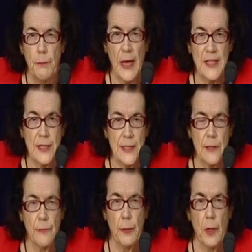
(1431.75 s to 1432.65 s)

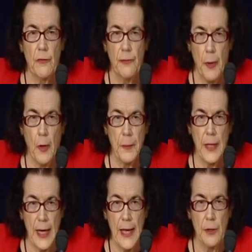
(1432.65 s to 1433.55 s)
basis of
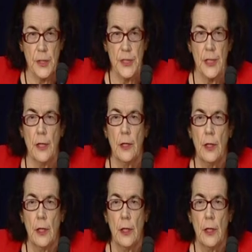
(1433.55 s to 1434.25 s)
popularity.